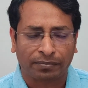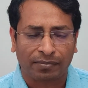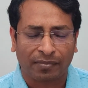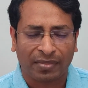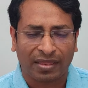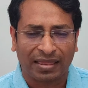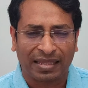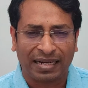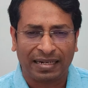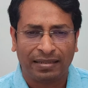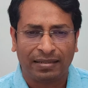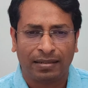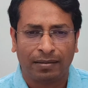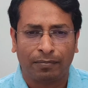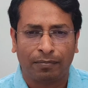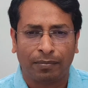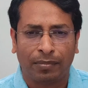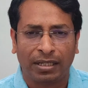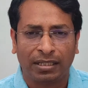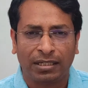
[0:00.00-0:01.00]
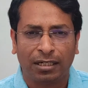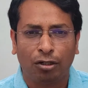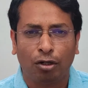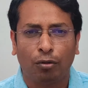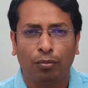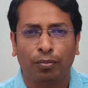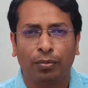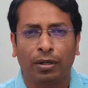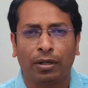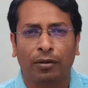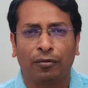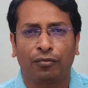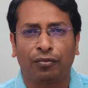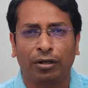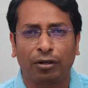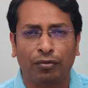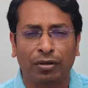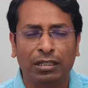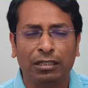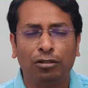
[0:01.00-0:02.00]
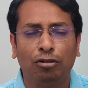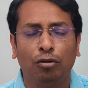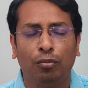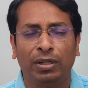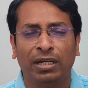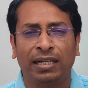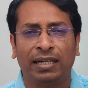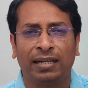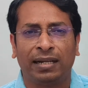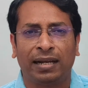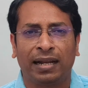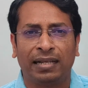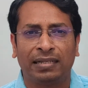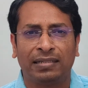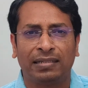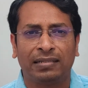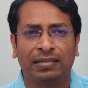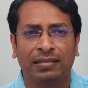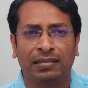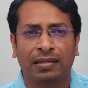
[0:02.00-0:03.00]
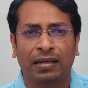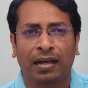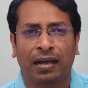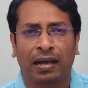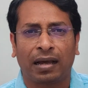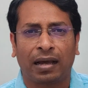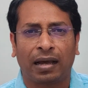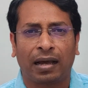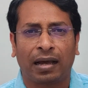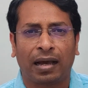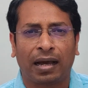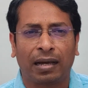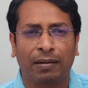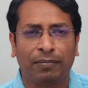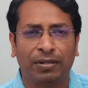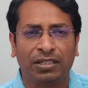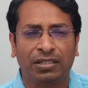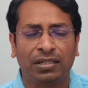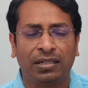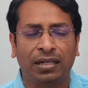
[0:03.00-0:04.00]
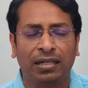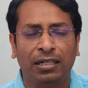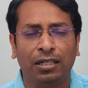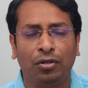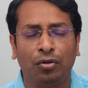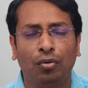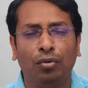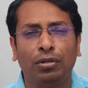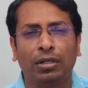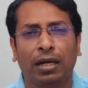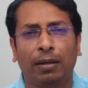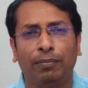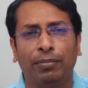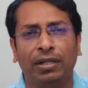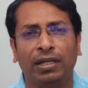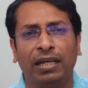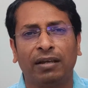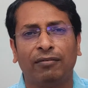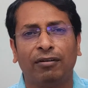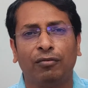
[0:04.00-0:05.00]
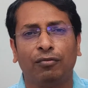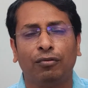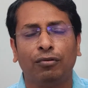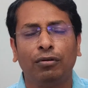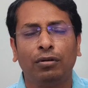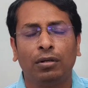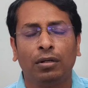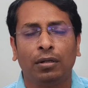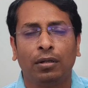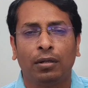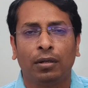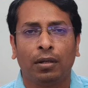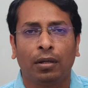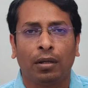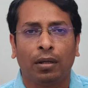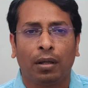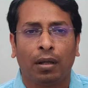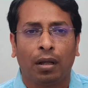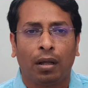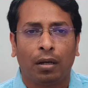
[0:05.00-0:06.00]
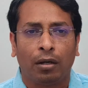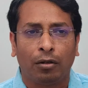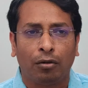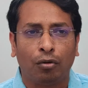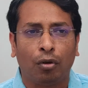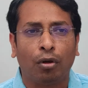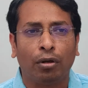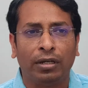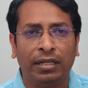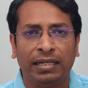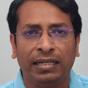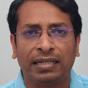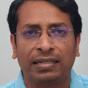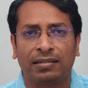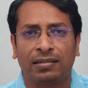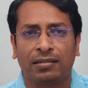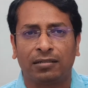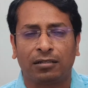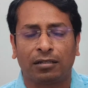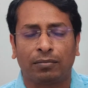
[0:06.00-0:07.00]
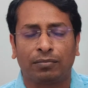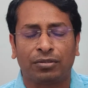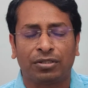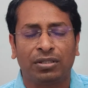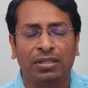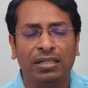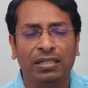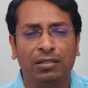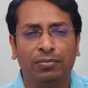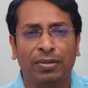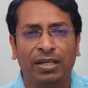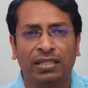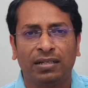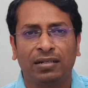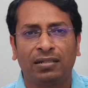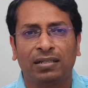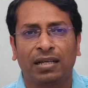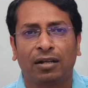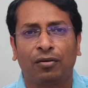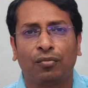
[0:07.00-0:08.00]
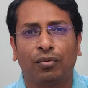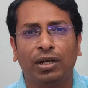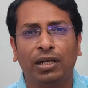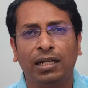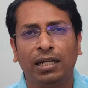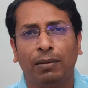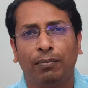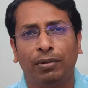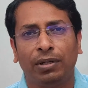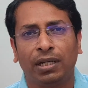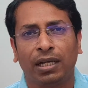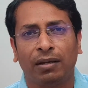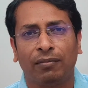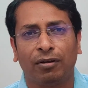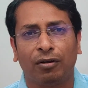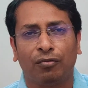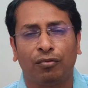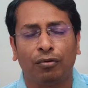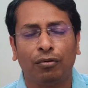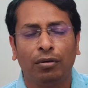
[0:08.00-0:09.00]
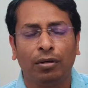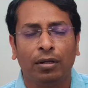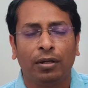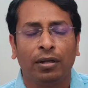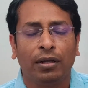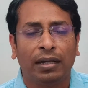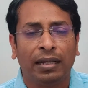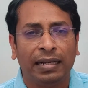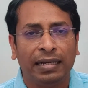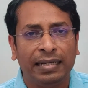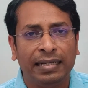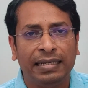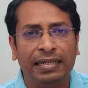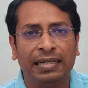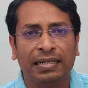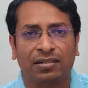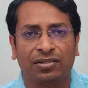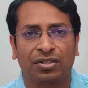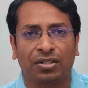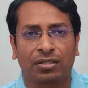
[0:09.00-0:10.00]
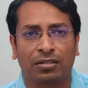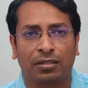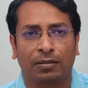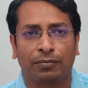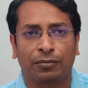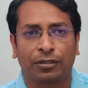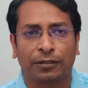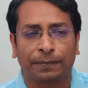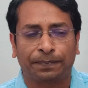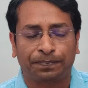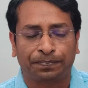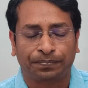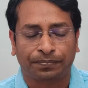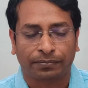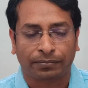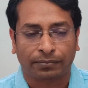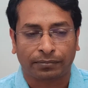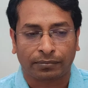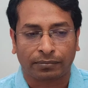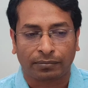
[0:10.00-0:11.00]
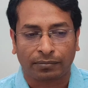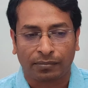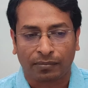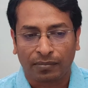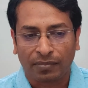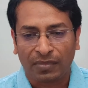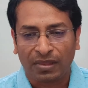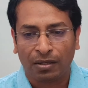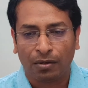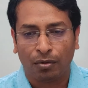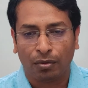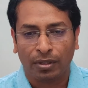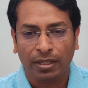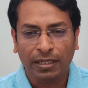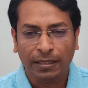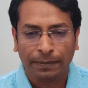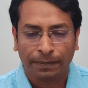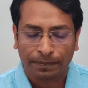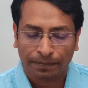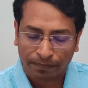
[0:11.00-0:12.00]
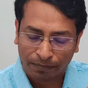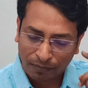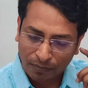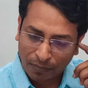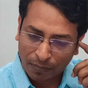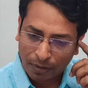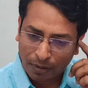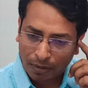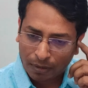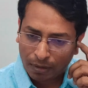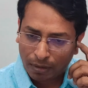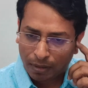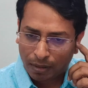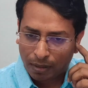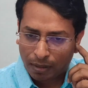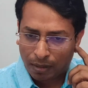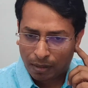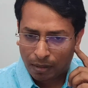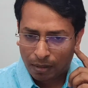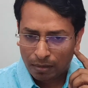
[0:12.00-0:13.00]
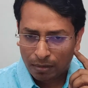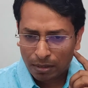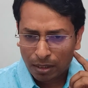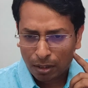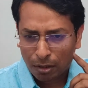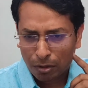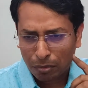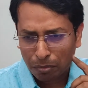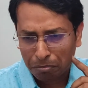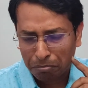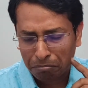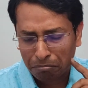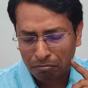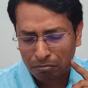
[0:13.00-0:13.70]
that the method of frequency domain analysis are basically not applicable for non-linear systems. These methods are only applicable for linear systems. Okay. Now,